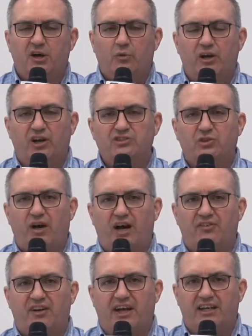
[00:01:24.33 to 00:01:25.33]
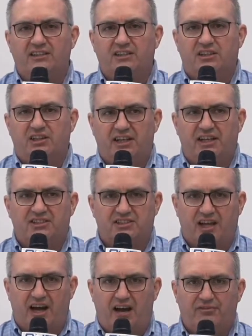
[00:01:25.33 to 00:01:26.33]
We also have a night cleaning
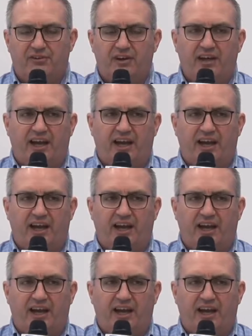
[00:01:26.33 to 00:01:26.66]
staff,